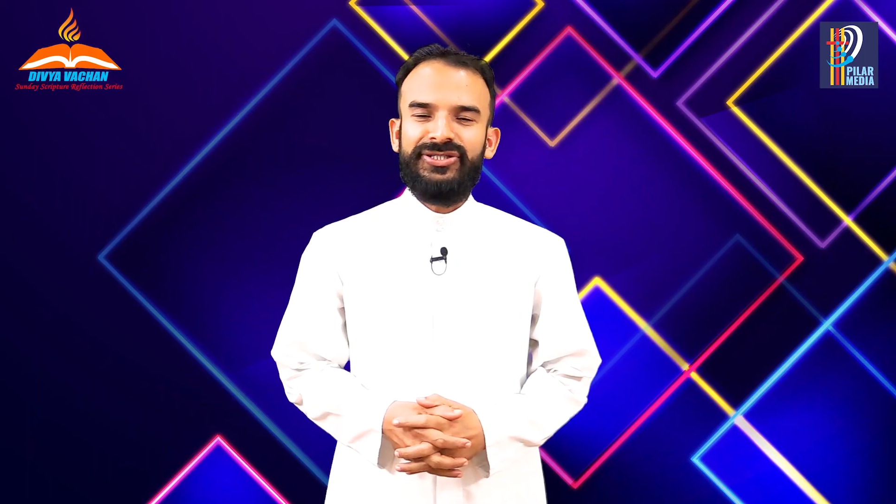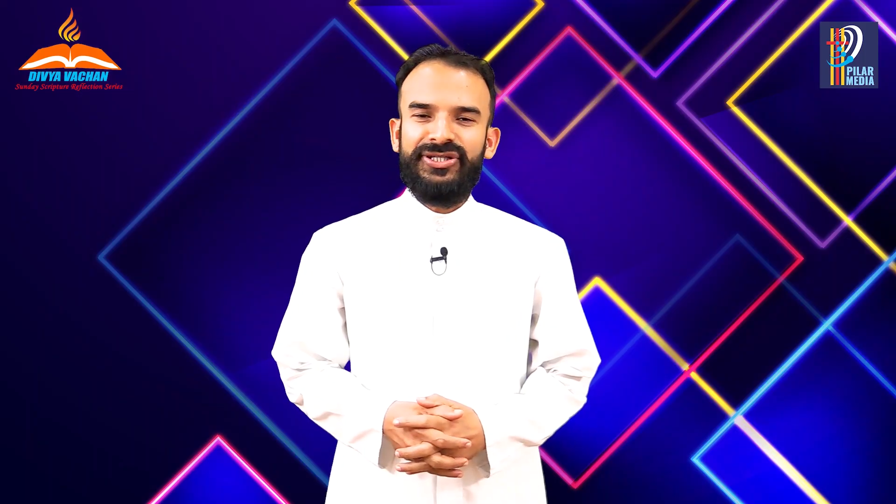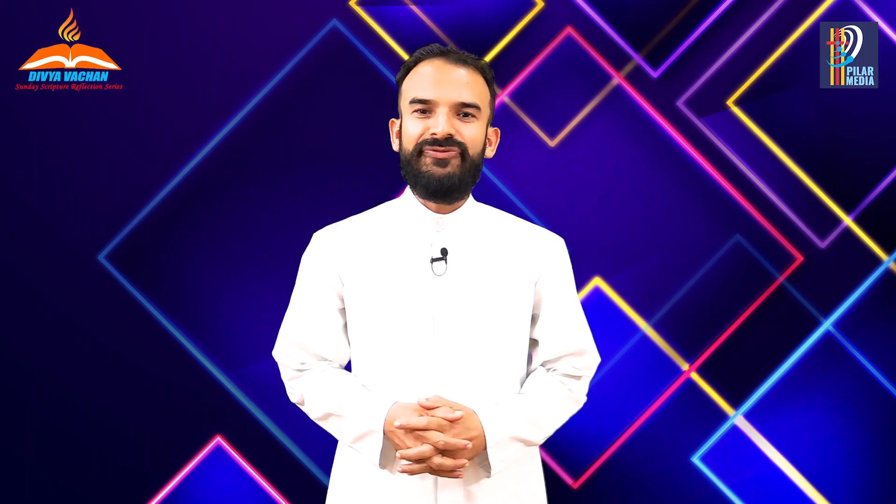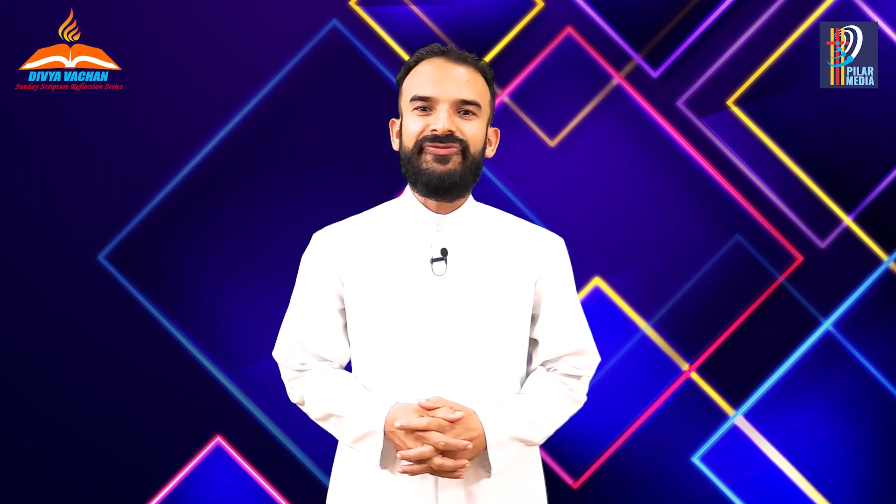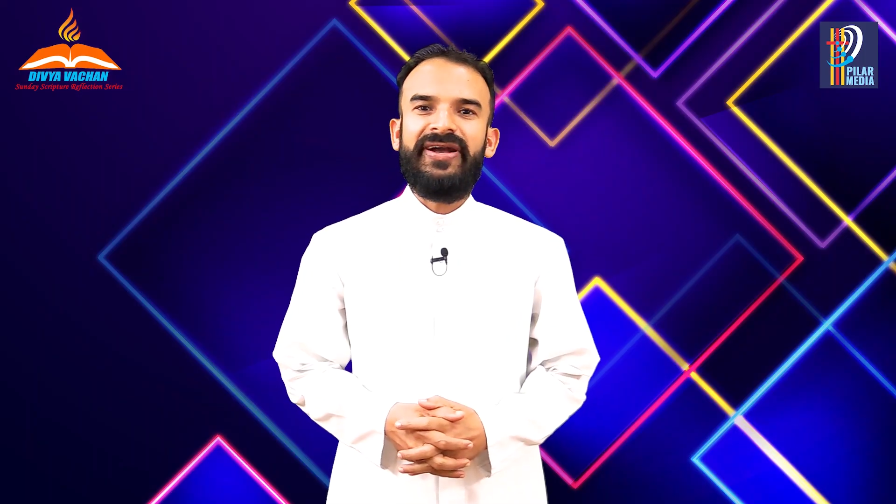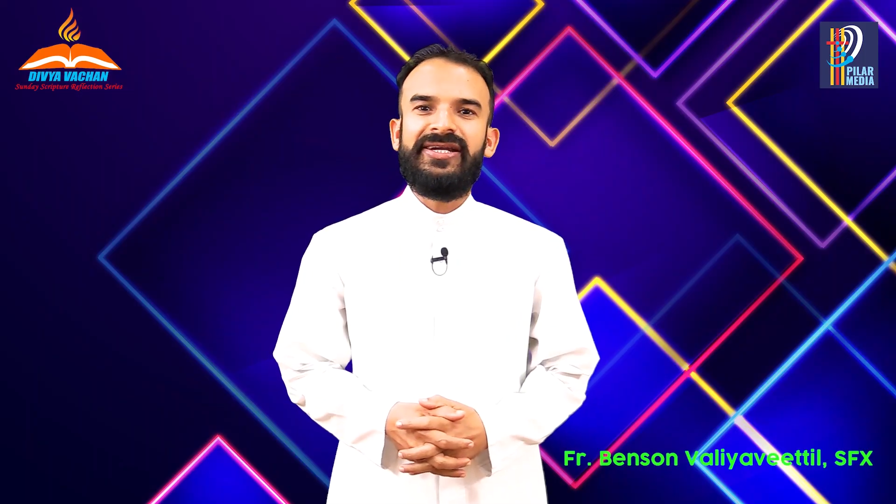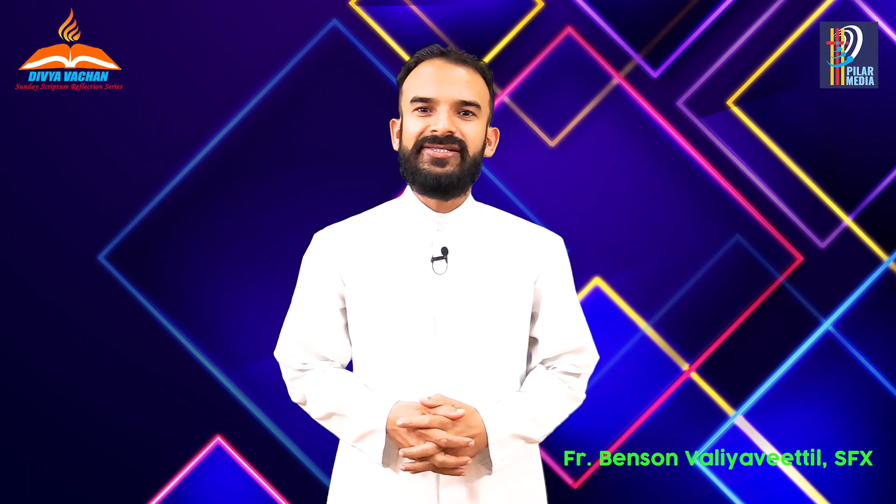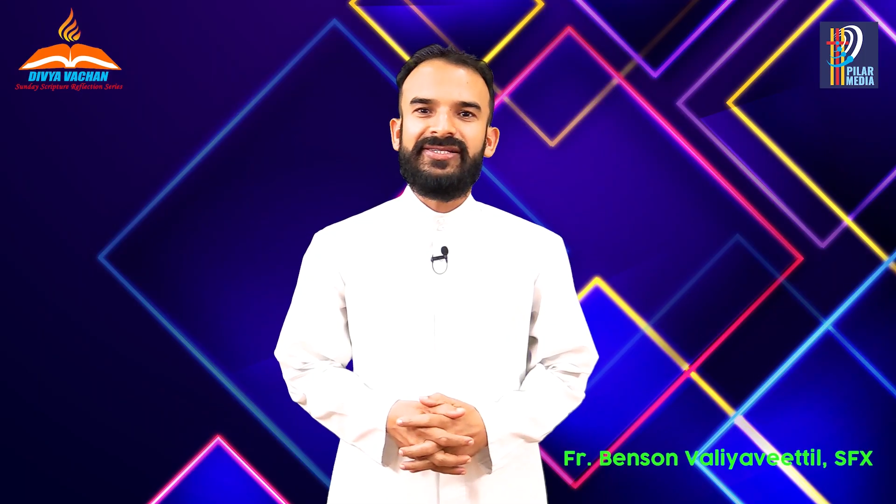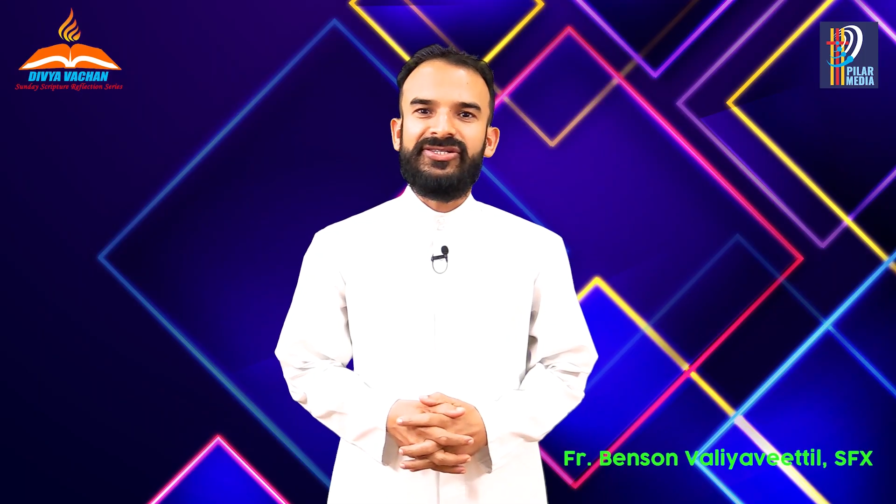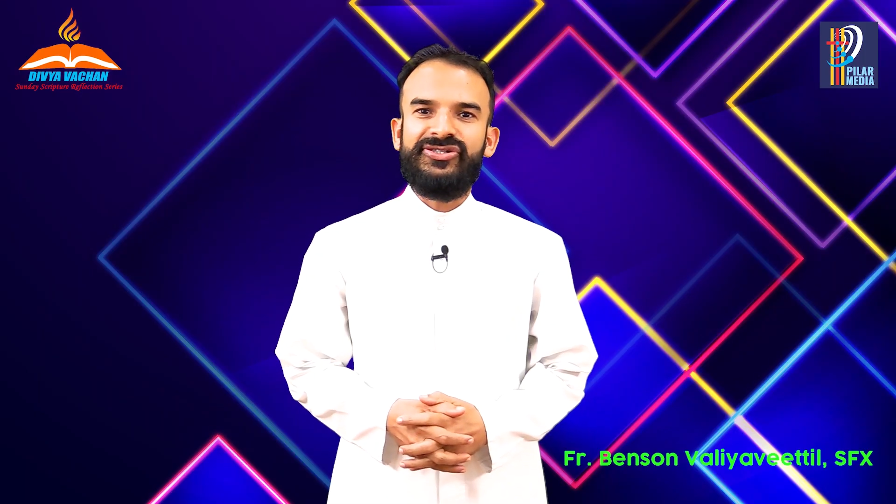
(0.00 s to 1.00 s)
Dear
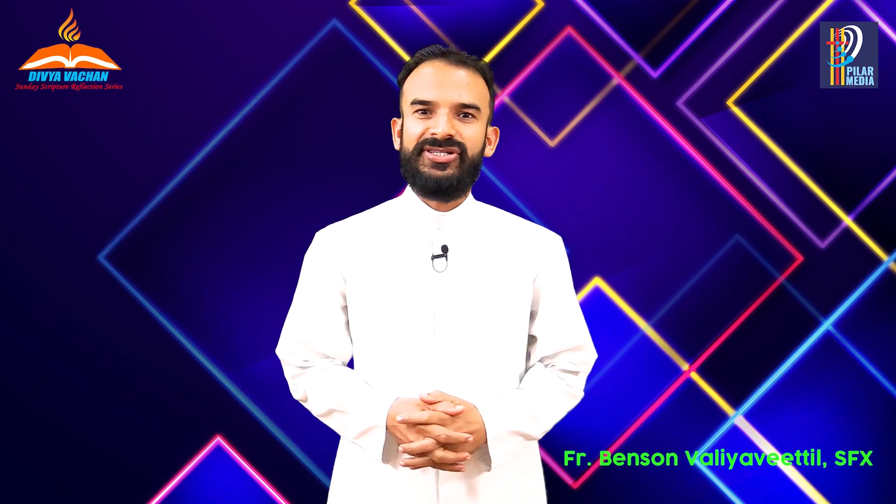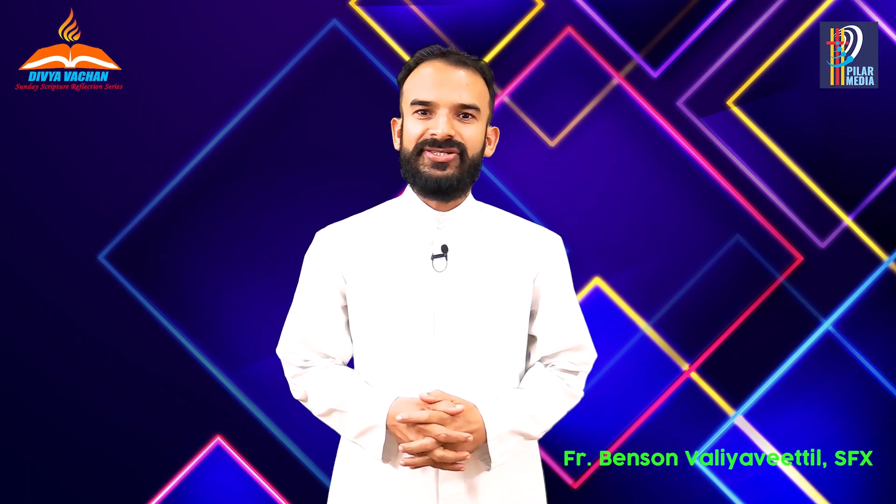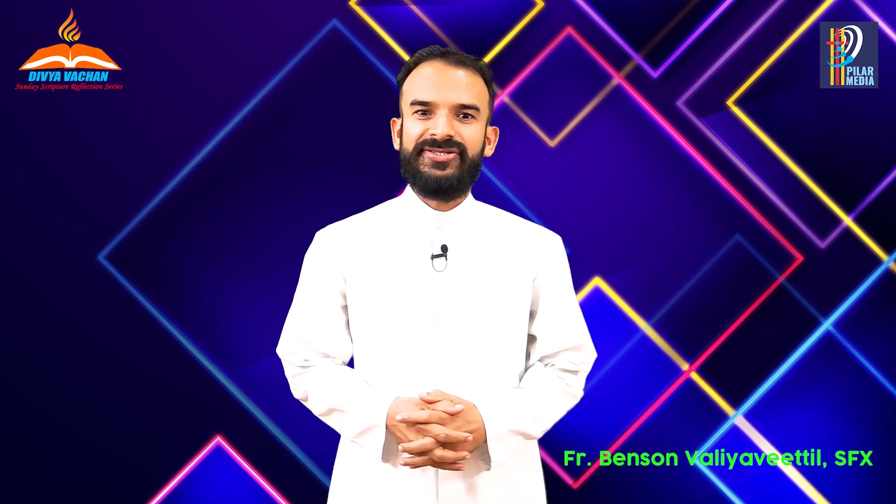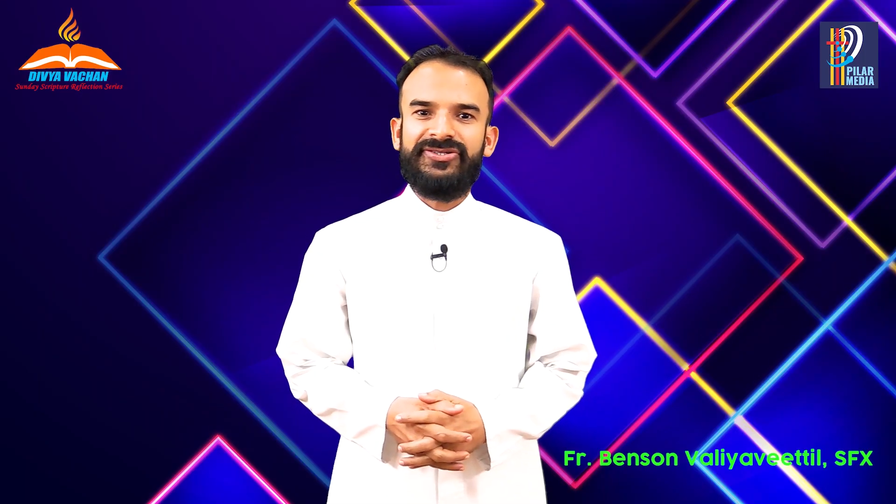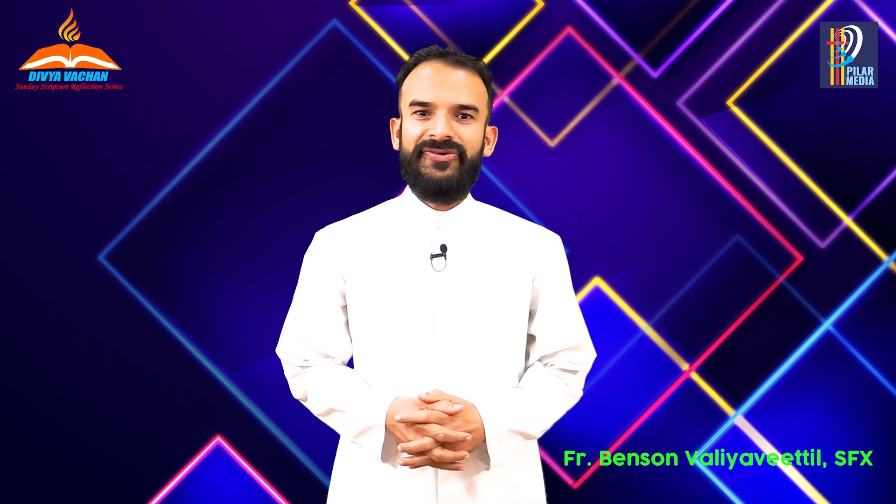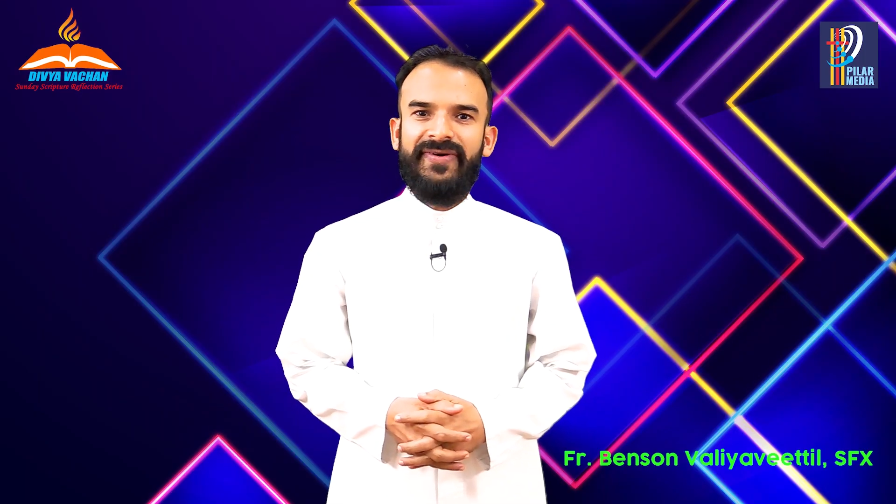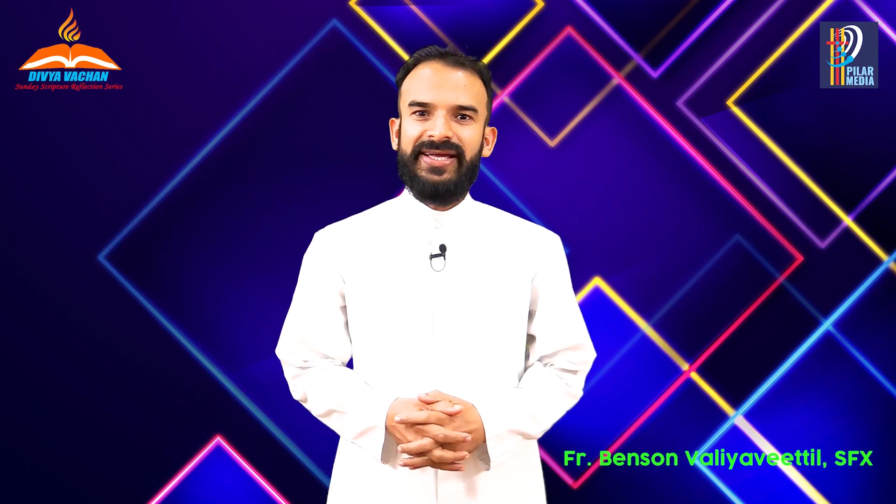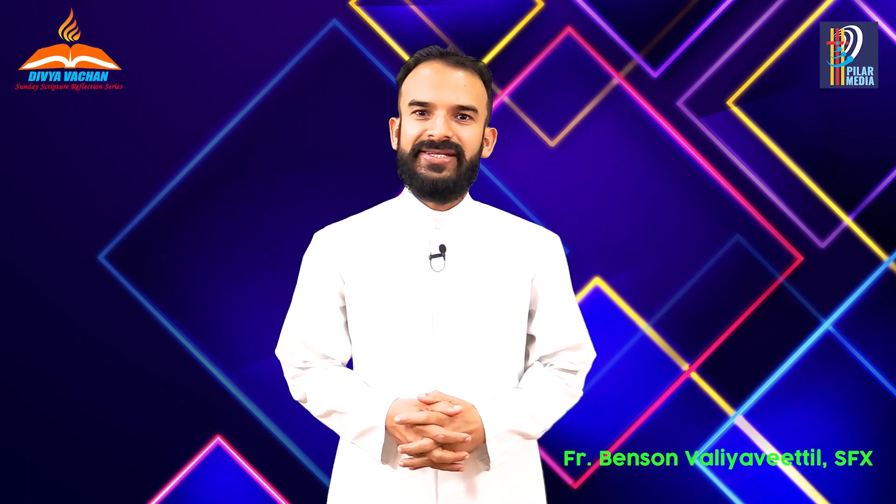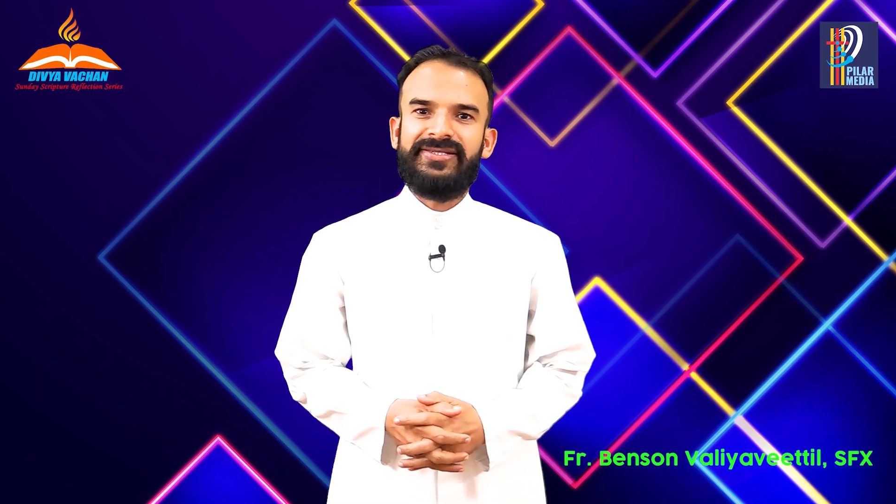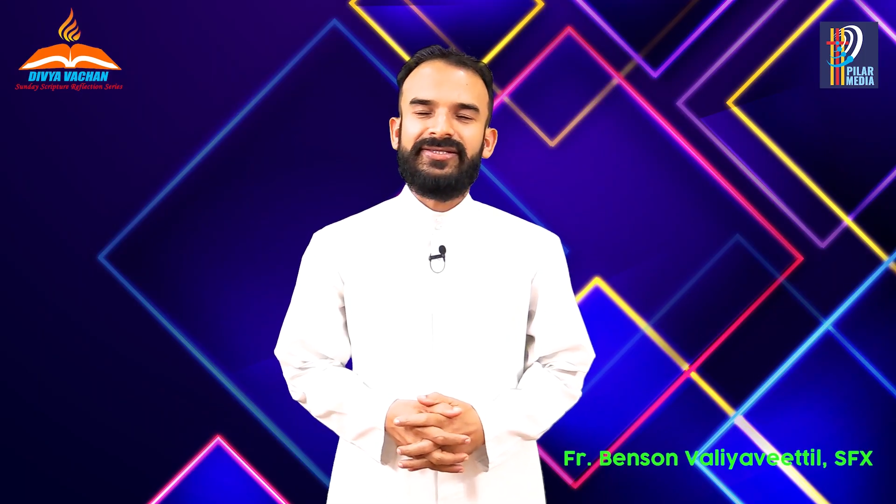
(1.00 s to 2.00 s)
friends in Jesus
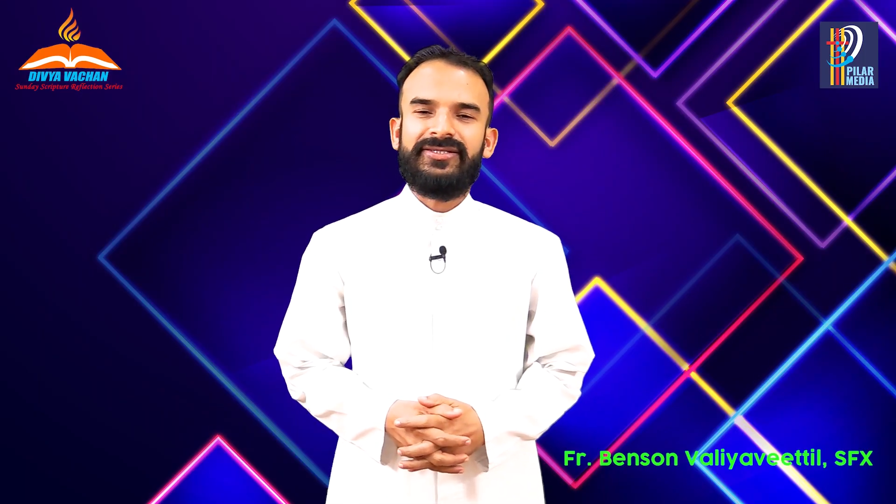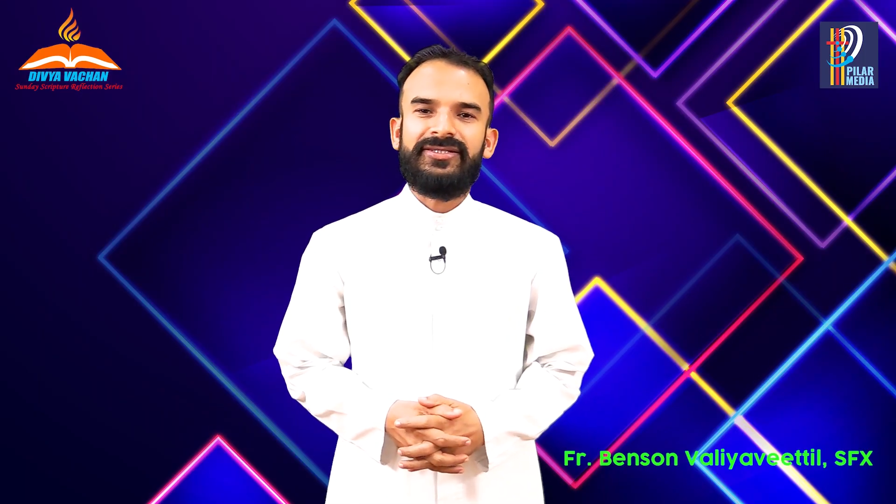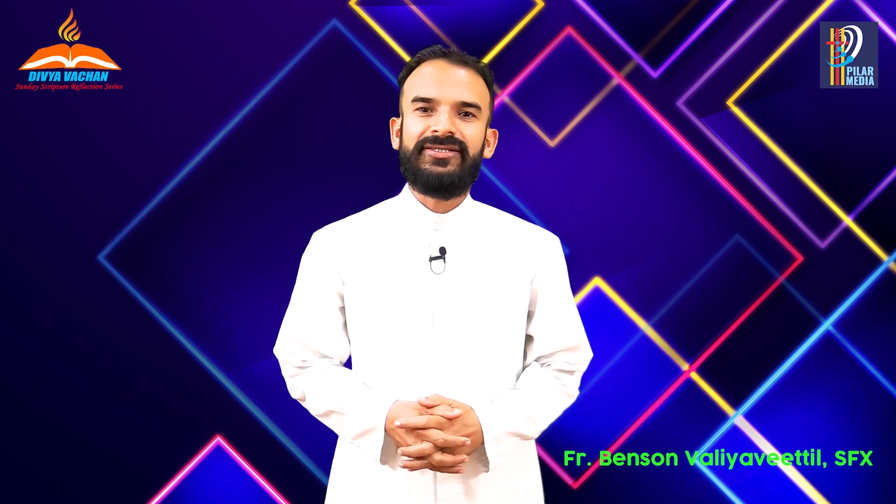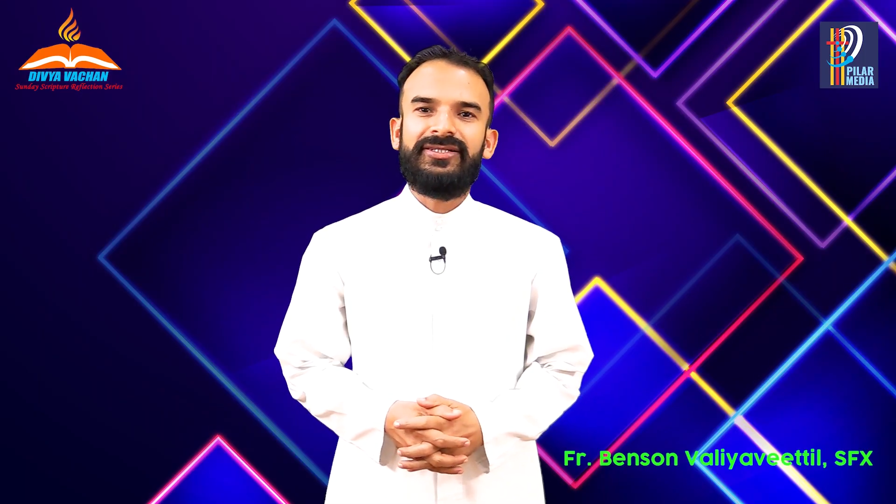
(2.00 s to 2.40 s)
Christ,